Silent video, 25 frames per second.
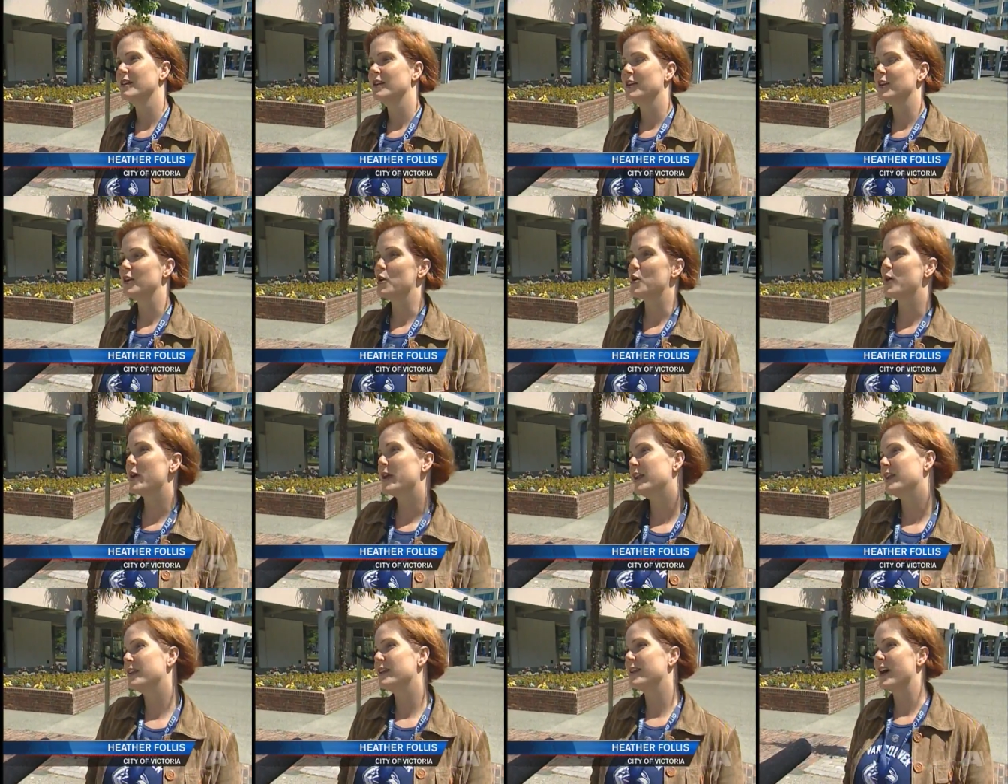you know,
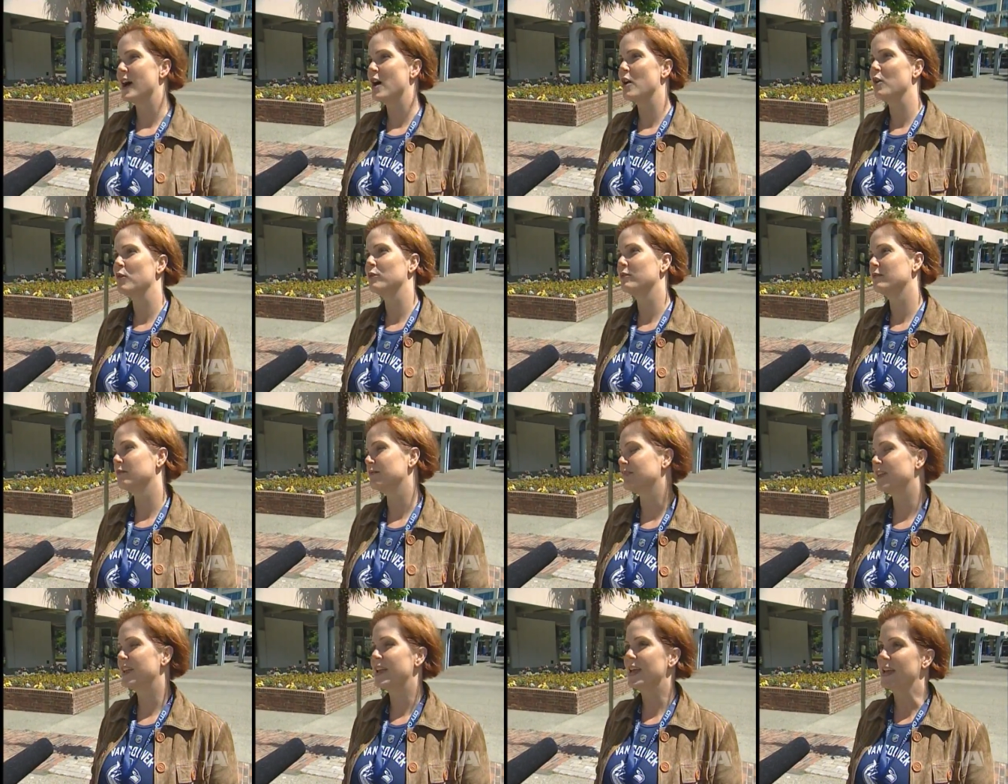in and out
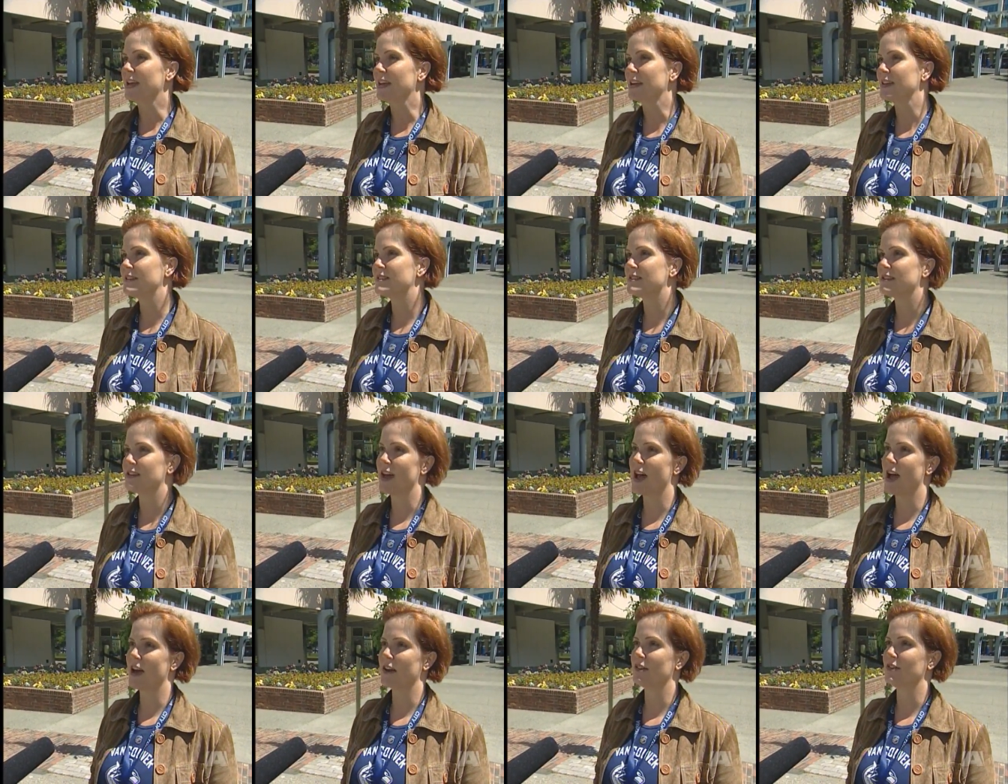and kids
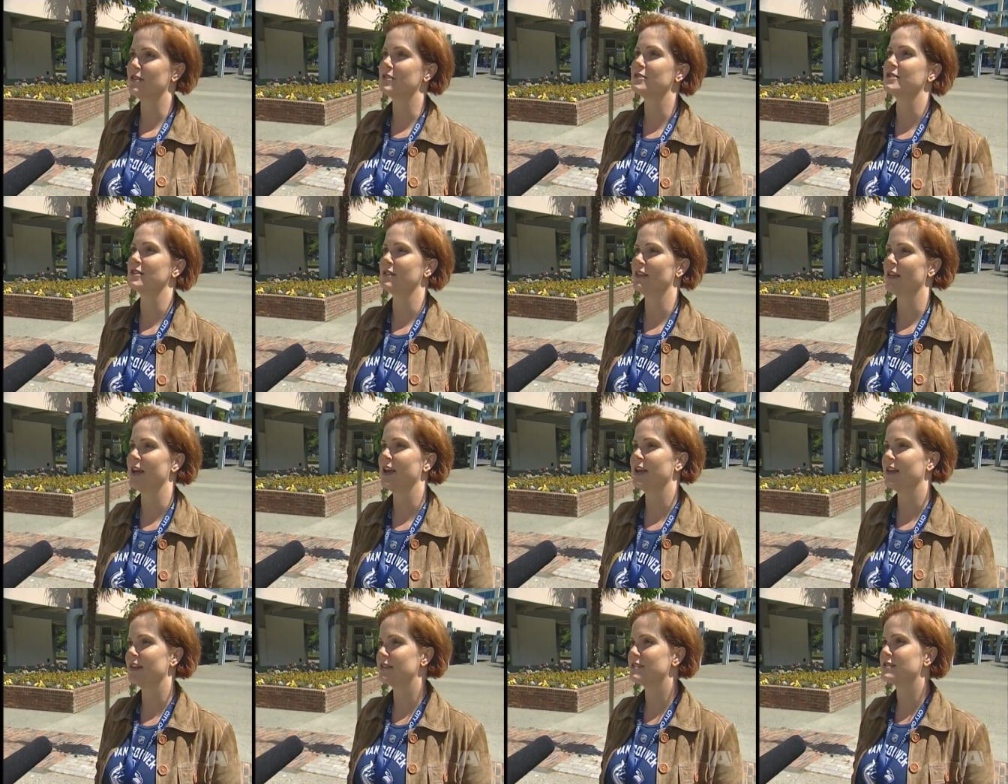and adults
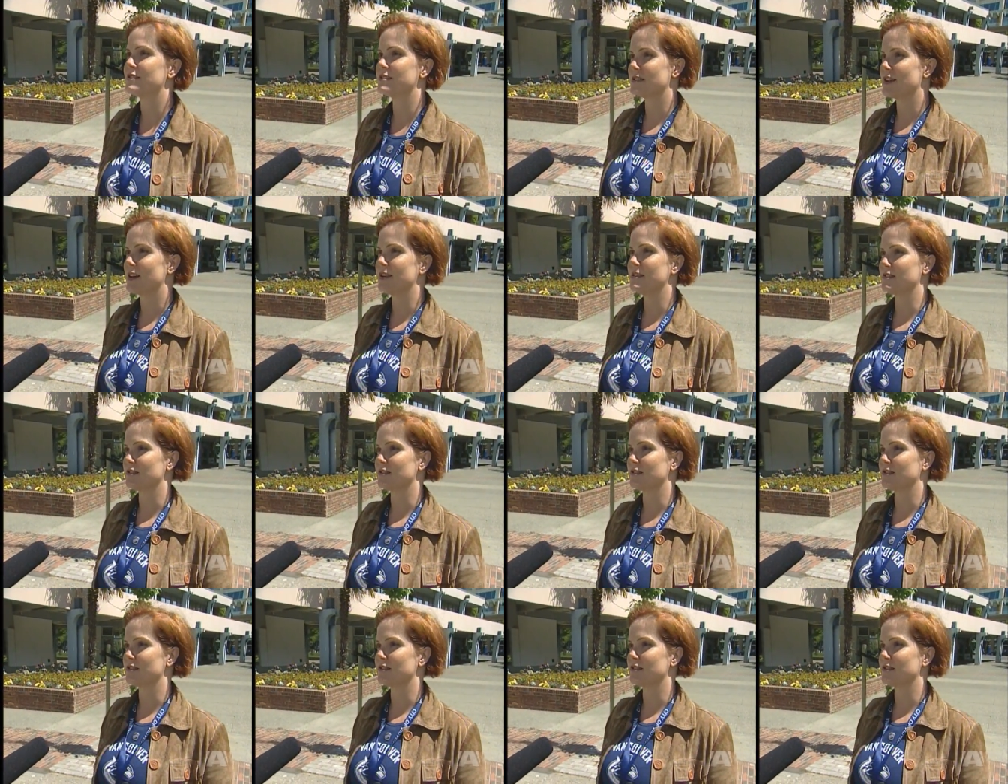alike. It's tons